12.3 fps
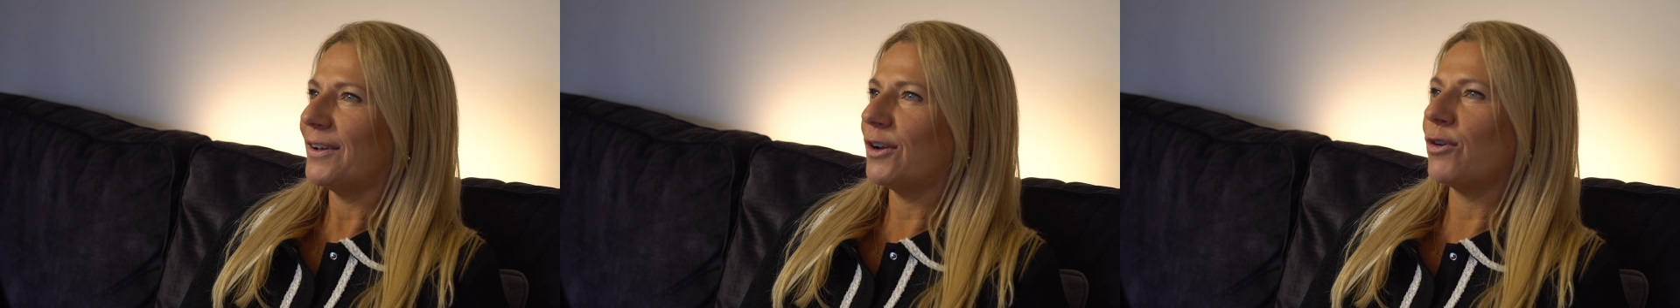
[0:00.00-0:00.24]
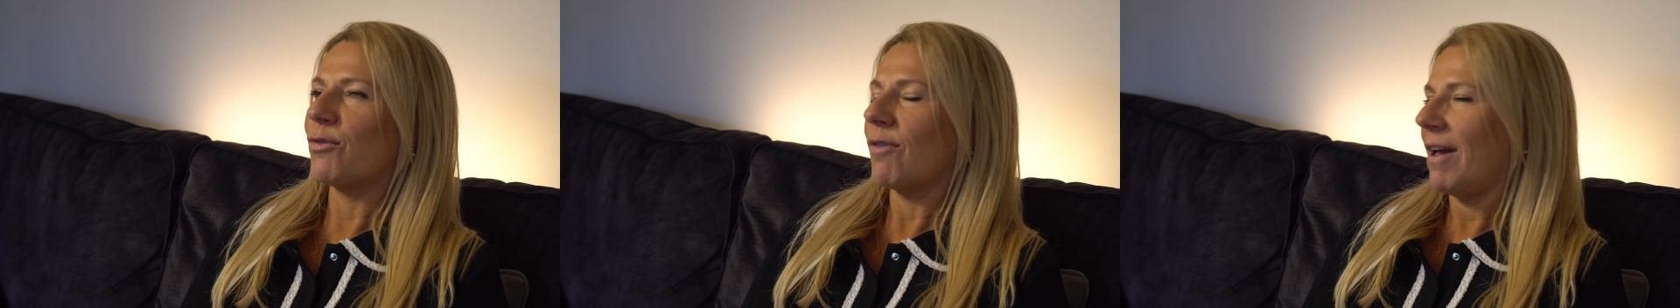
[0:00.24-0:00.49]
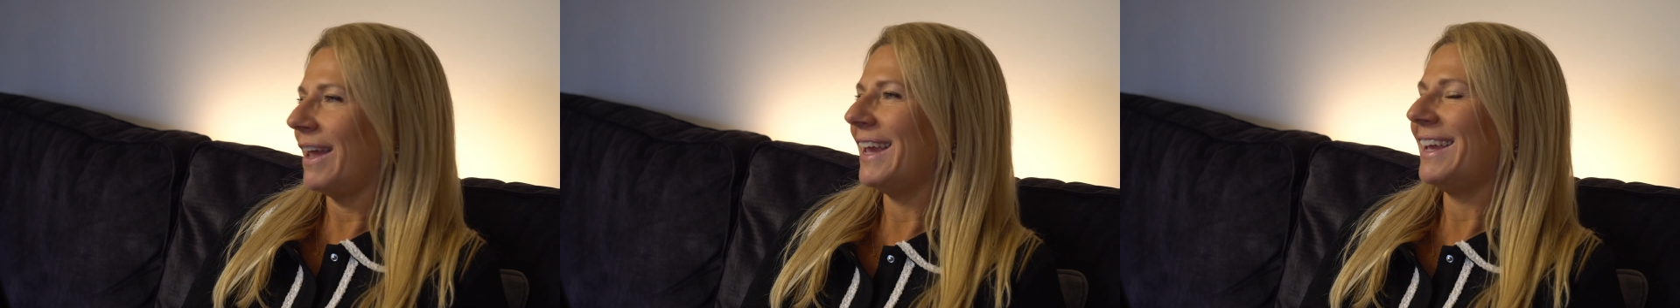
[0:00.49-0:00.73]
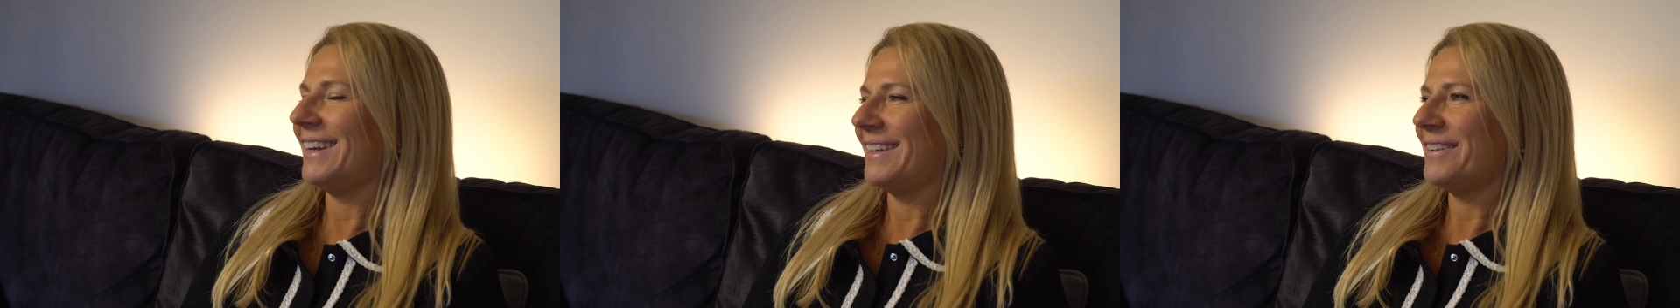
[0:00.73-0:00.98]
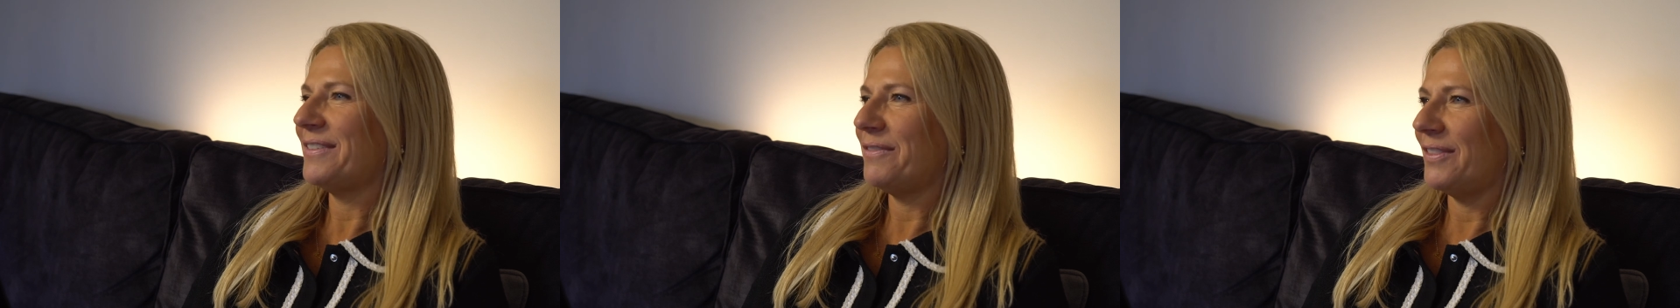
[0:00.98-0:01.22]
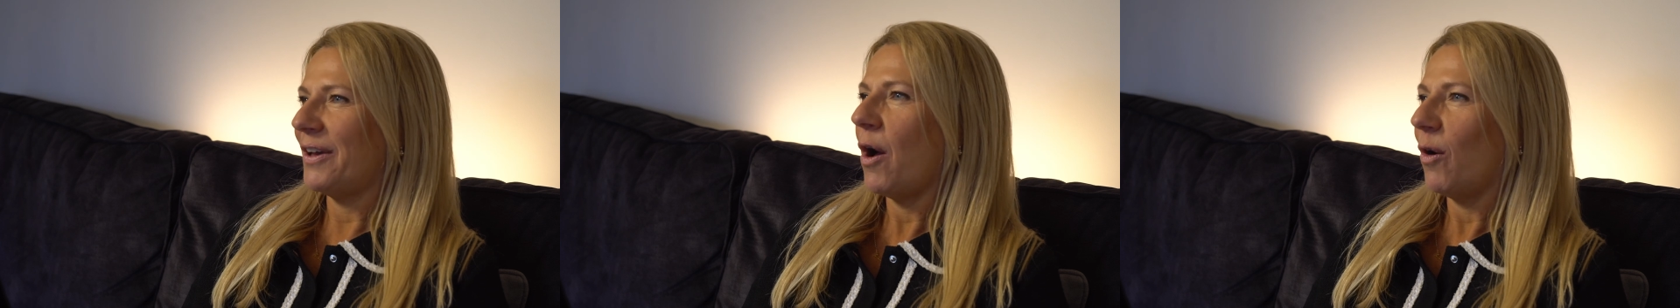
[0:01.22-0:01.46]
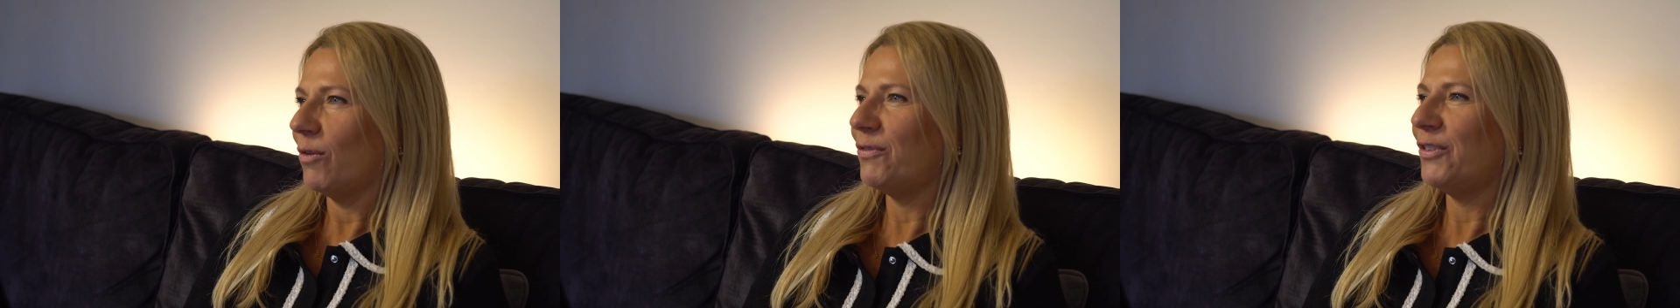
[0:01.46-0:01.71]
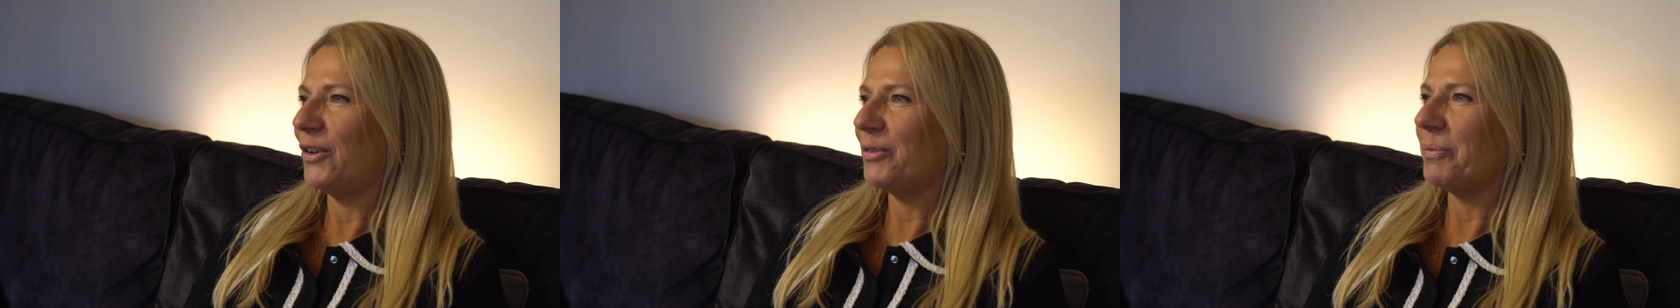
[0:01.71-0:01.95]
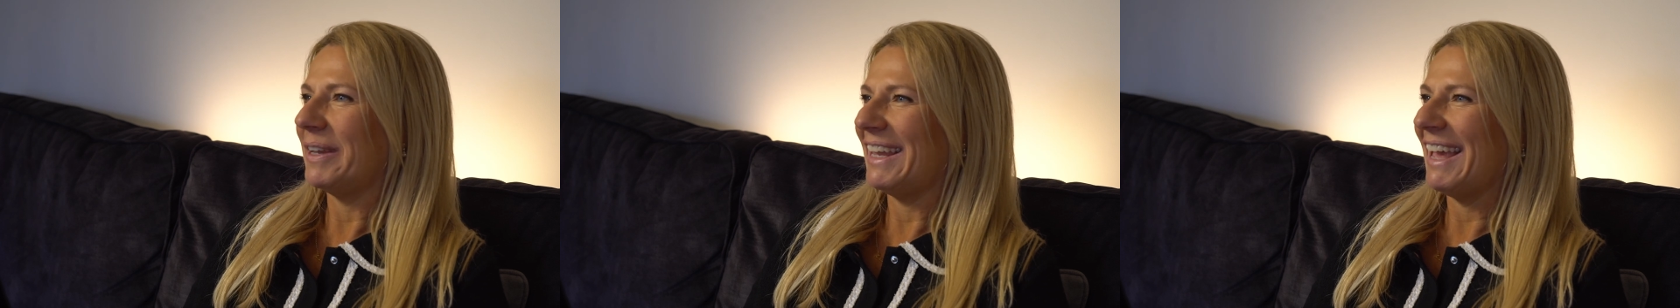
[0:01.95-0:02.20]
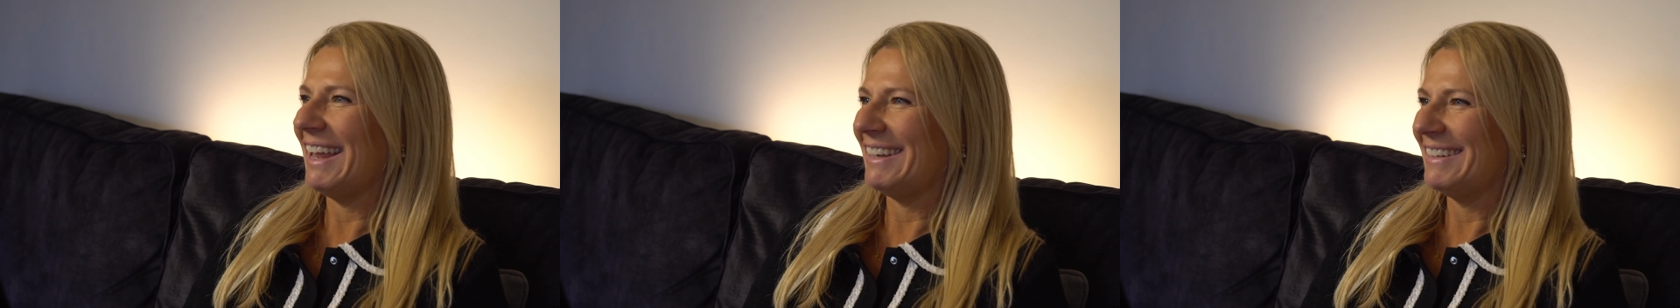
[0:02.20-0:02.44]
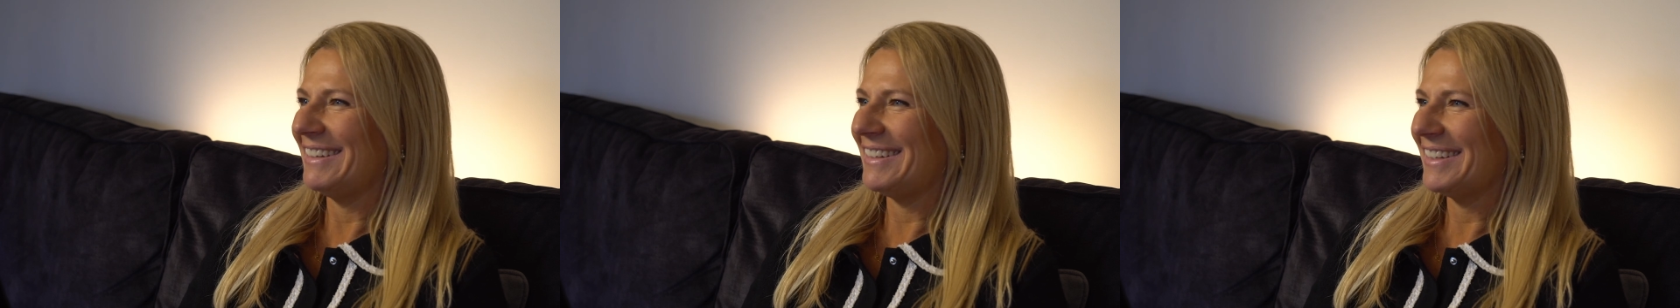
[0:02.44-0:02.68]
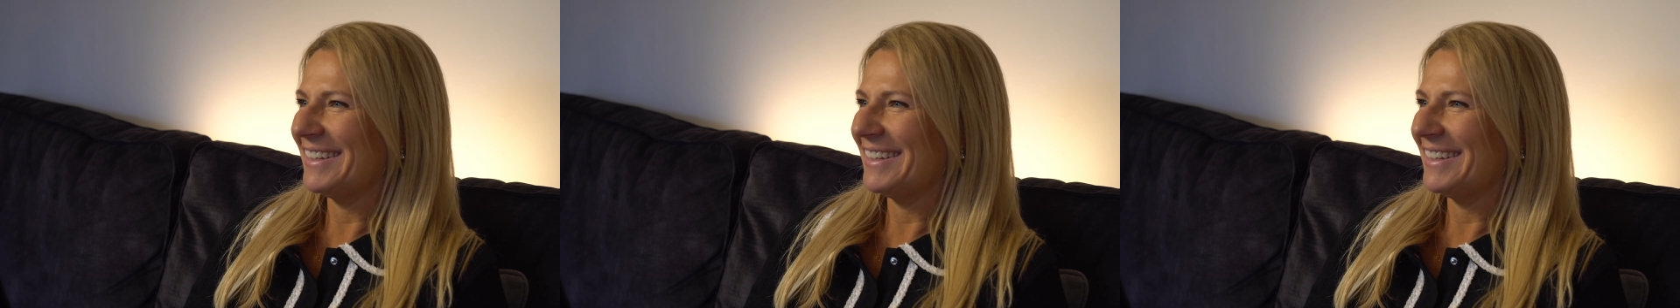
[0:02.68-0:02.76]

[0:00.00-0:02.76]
crying the whole first weekend.